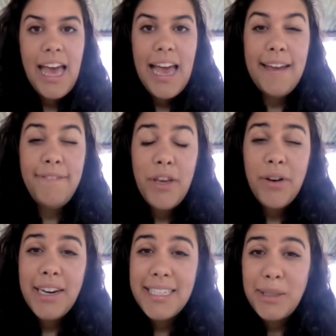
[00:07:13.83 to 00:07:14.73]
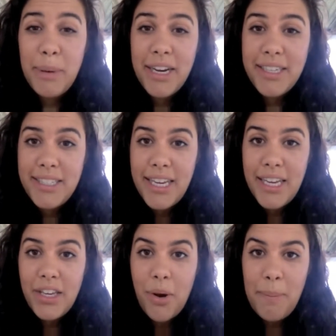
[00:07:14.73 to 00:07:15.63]
If you are
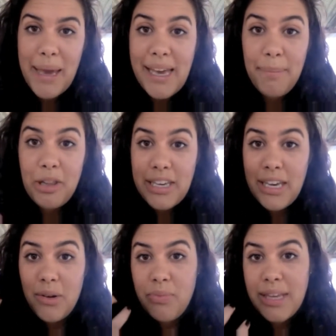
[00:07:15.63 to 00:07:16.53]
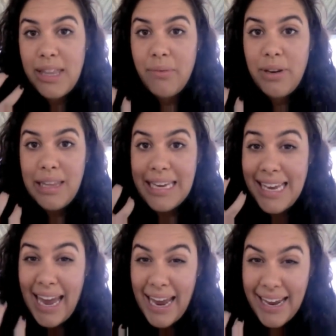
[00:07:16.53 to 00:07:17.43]
experiencing your makeup looking really, really
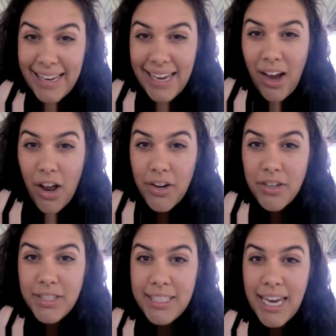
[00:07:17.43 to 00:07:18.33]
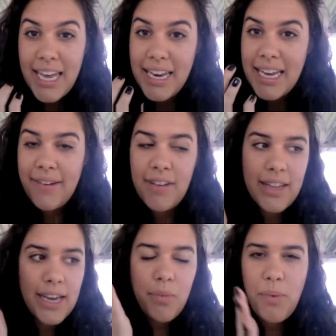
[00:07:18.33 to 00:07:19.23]
cakey on your skin, even
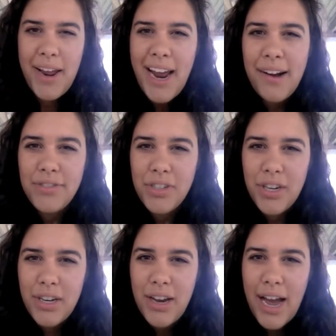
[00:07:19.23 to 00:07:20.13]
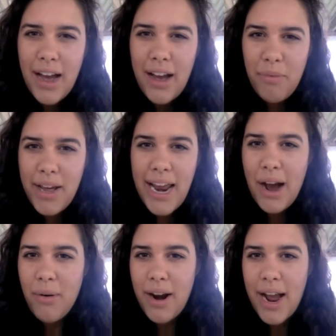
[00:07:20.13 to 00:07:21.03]
like 1
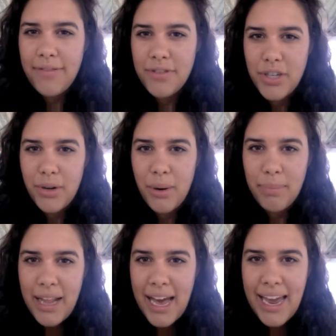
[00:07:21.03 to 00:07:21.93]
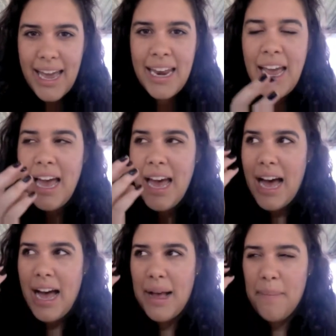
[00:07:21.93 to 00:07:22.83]
hour after you apply it,
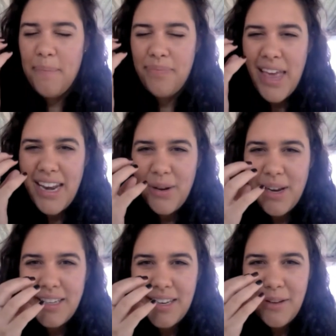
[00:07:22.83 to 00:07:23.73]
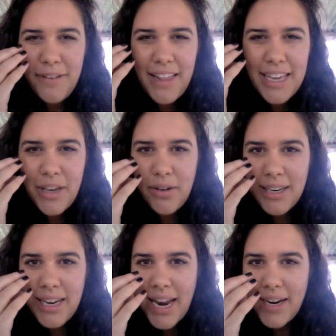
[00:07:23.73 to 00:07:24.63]
and you feel like you
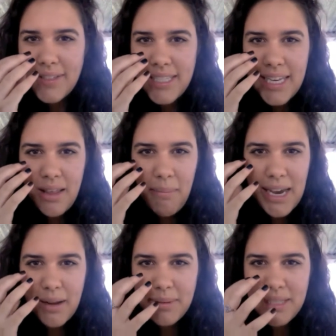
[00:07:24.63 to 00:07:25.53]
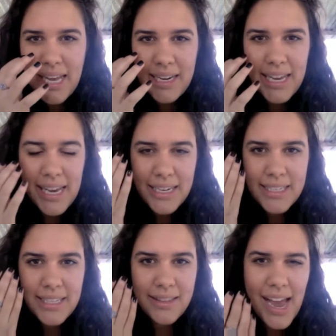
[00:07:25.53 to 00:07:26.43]
can kind of see the makeup settling
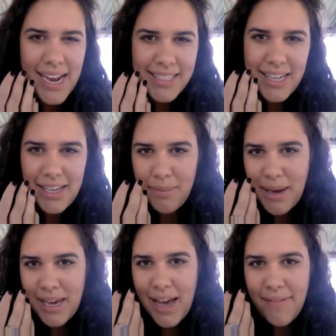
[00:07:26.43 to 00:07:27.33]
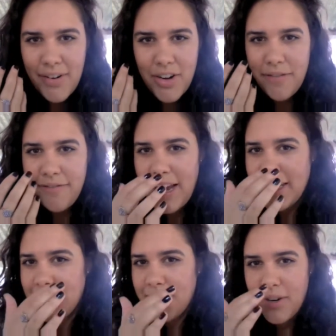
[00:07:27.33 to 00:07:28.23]
into lines that you may have on your
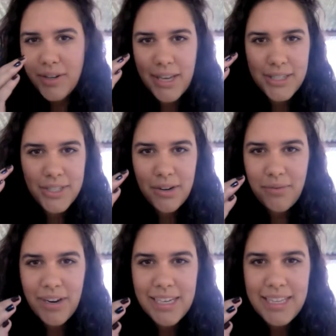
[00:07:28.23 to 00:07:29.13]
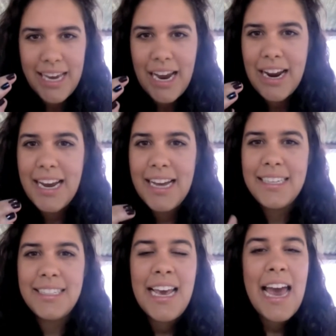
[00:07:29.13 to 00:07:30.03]
face or like certain wrinkly
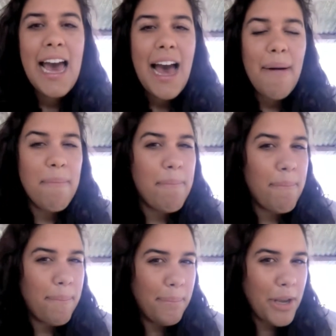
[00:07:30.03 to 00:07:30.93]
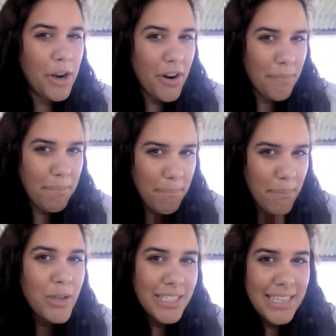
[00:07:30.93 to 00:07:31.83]
areas, you're
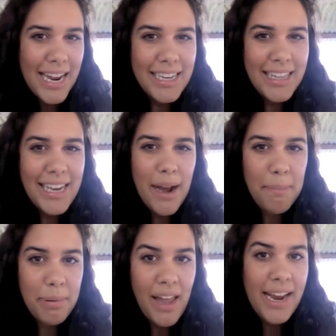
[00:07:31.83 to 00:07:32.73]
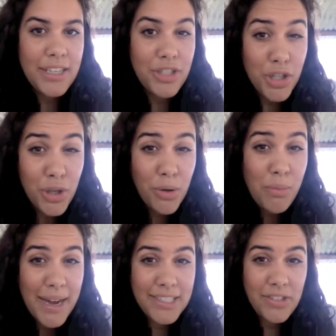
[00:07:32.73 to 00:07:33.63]
most likely applying too
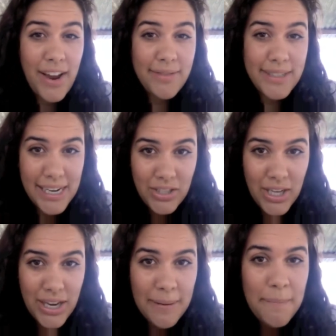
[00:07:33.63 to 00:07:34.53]
much foundation.